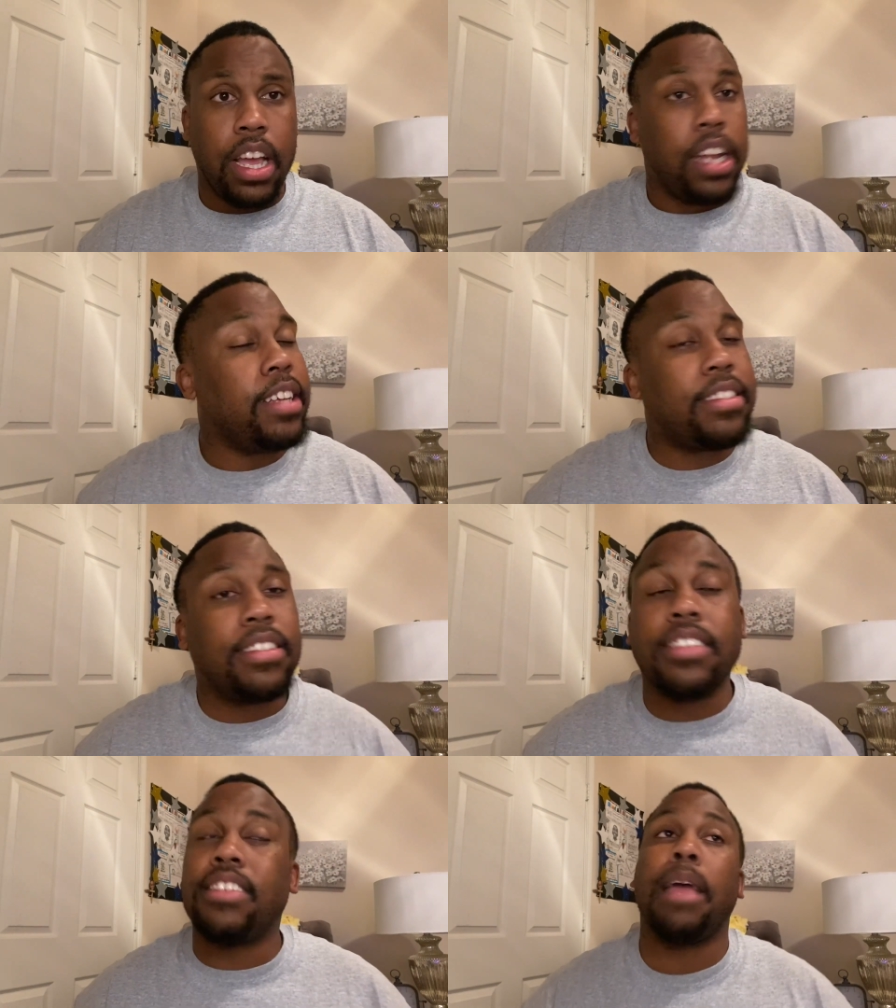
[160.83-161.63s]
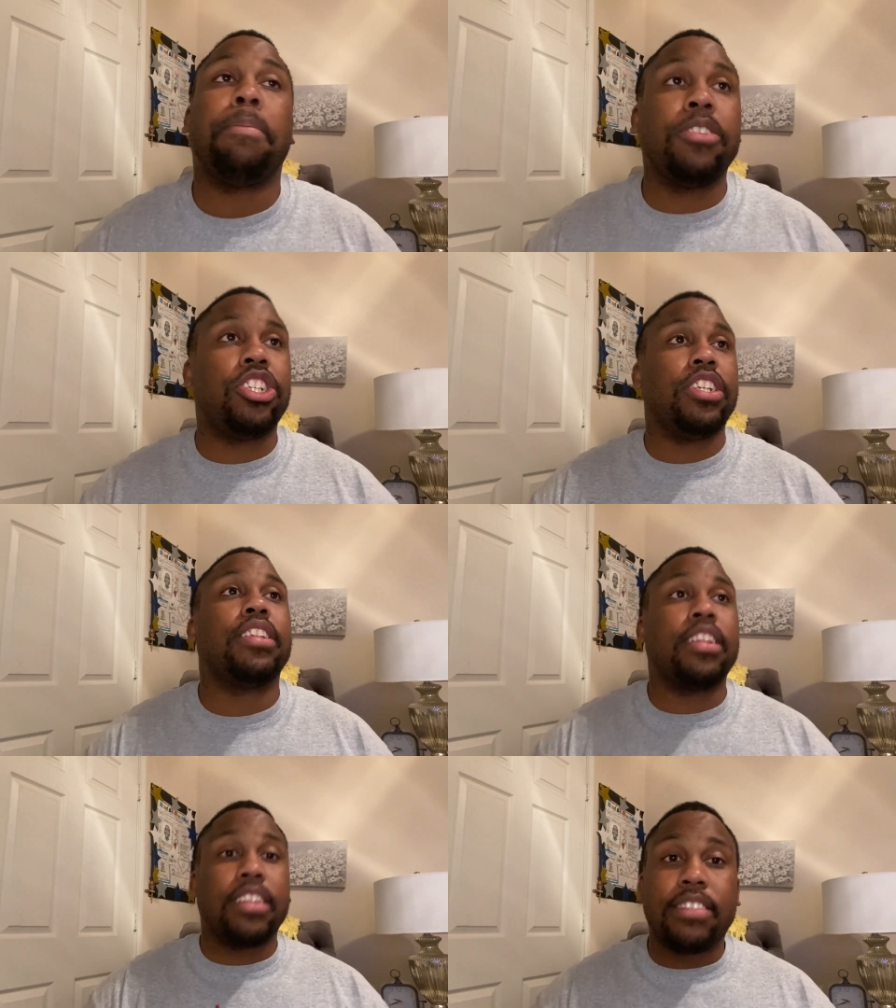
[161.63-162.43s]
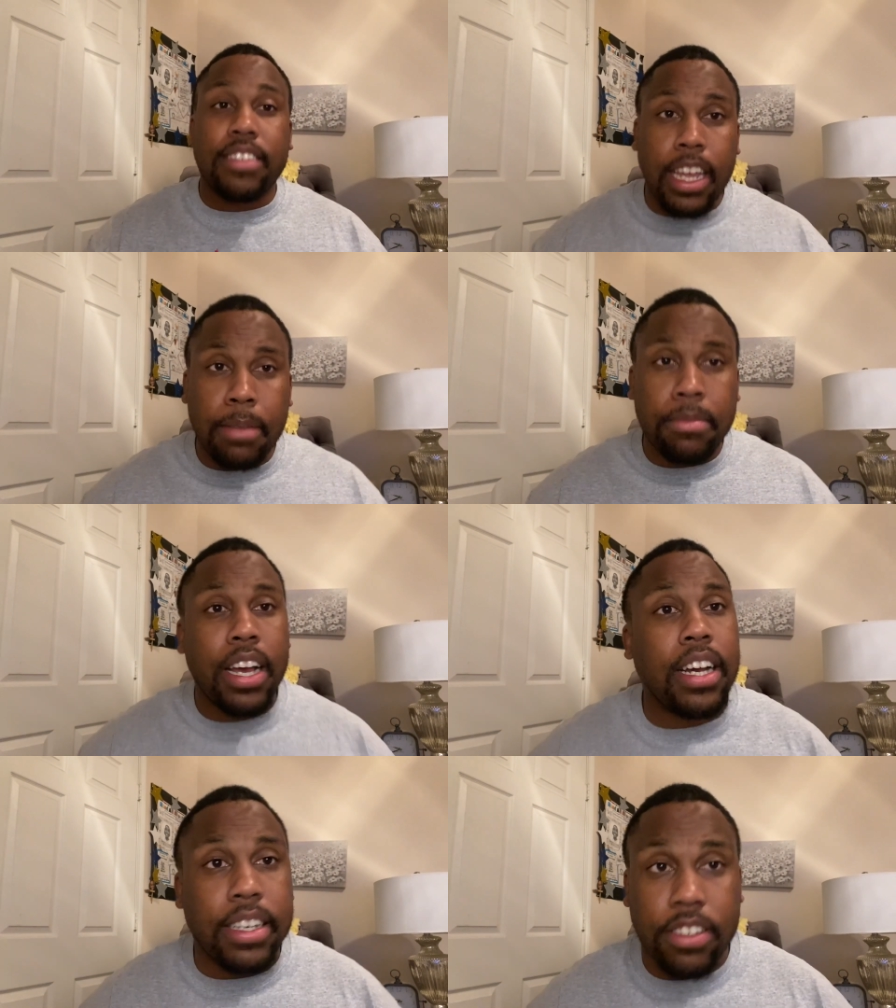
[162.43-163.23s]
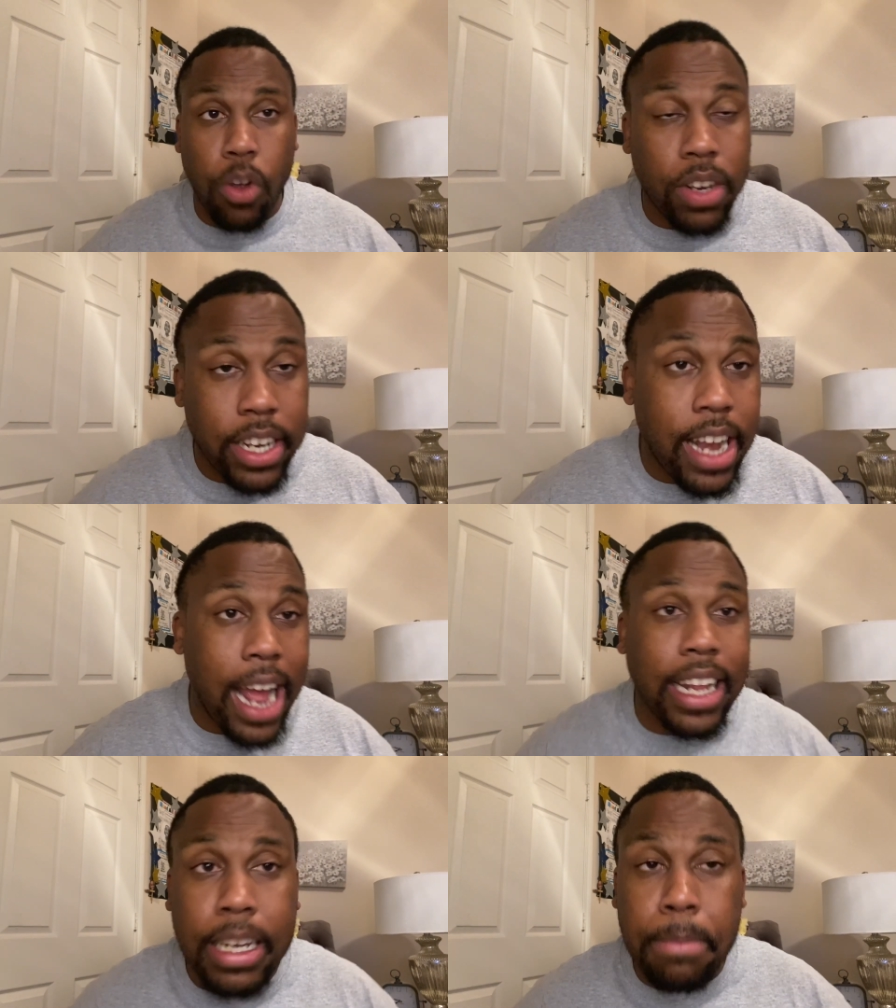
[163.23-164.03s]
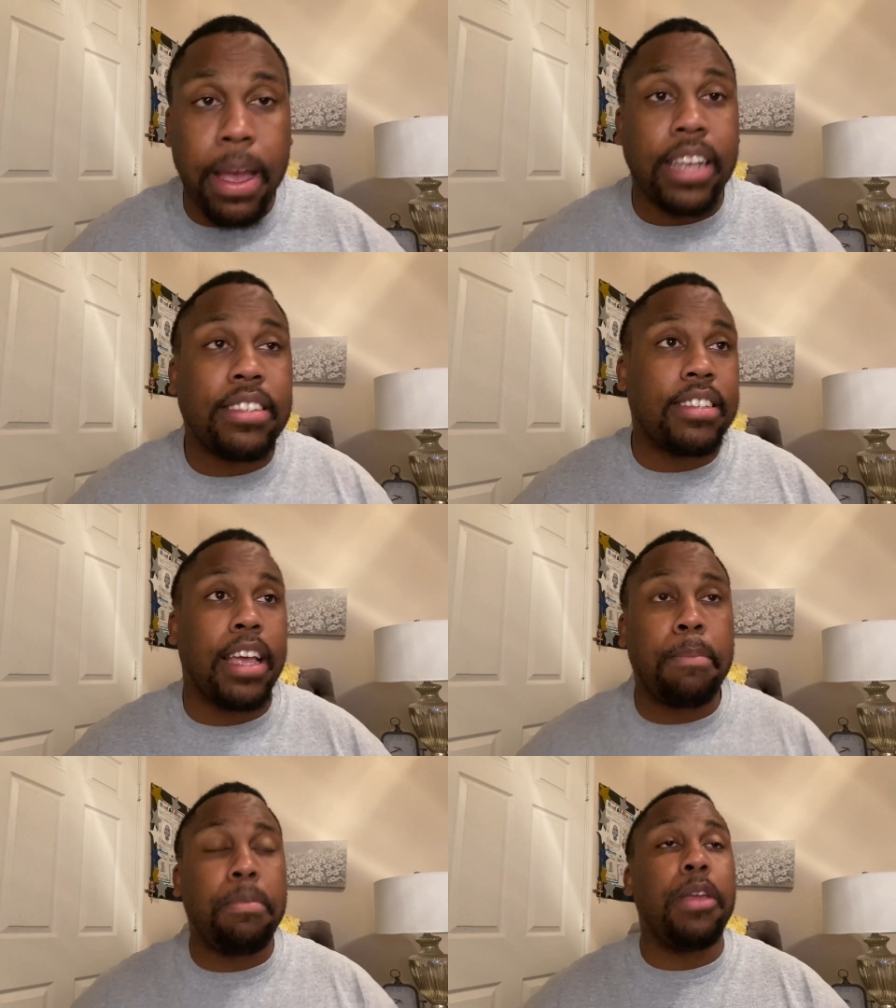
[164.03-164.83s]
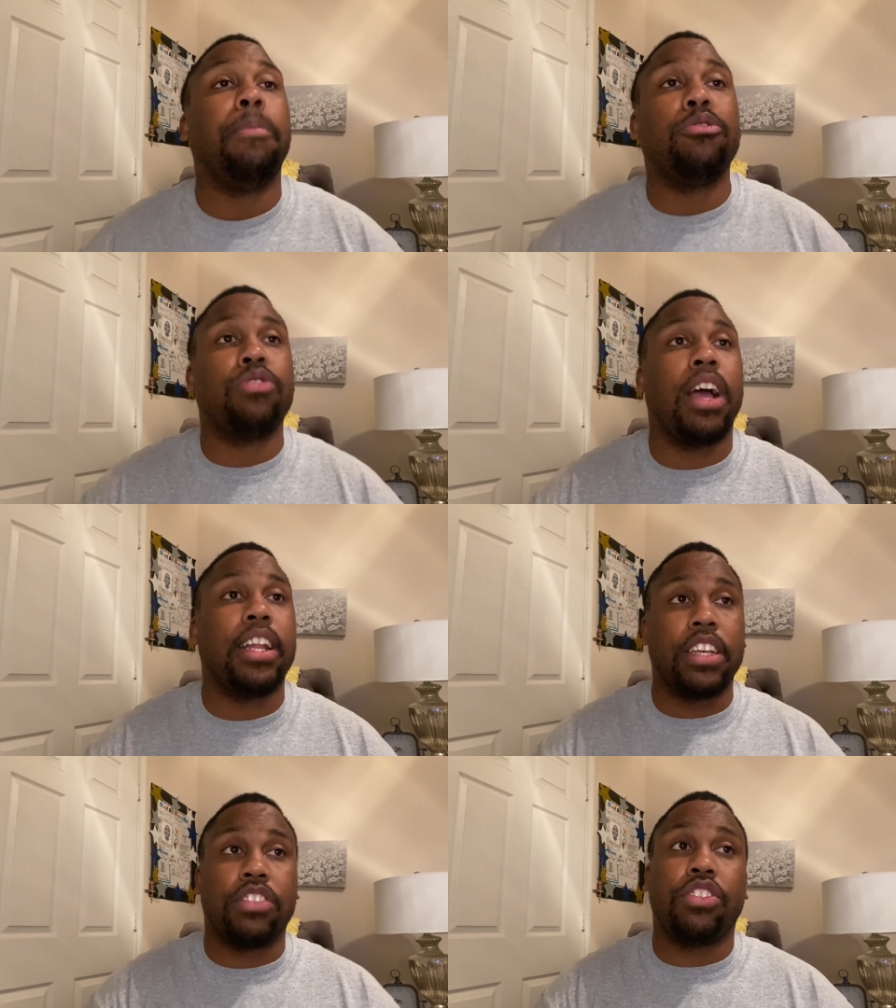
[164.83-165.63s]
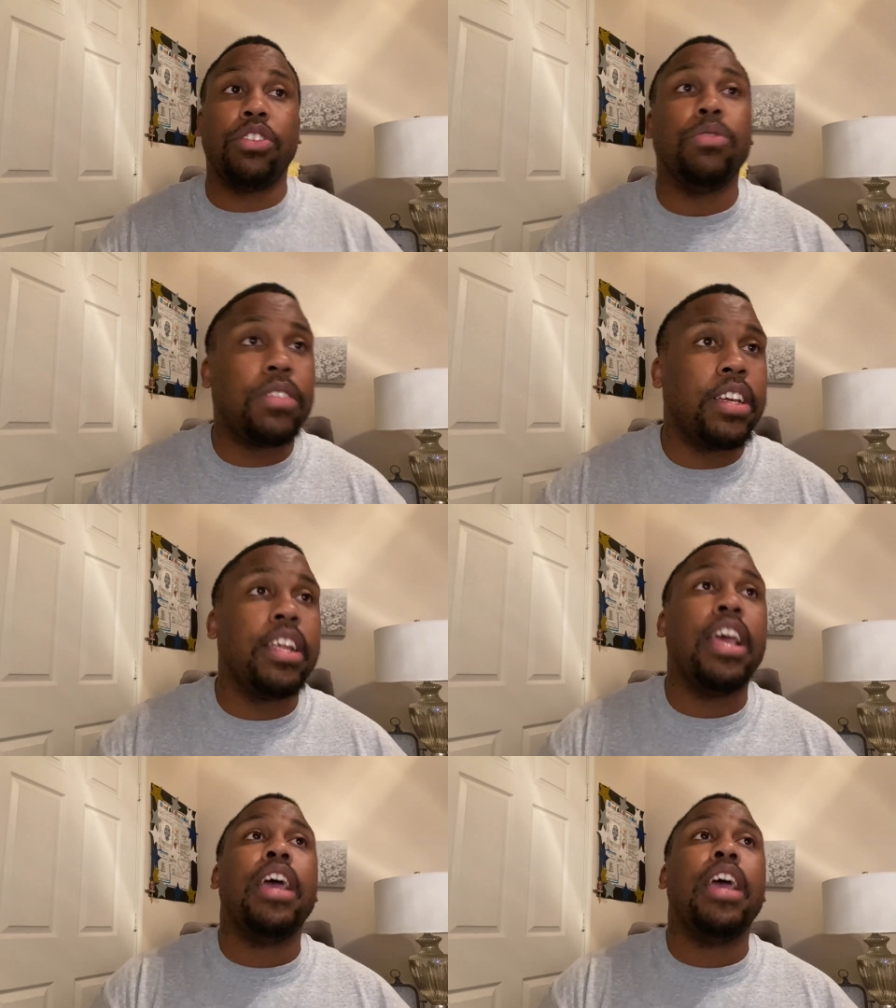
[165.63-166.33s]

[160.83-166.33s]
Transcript: This is the type of shit that this team does on a nightly basis, and people try to excuse it.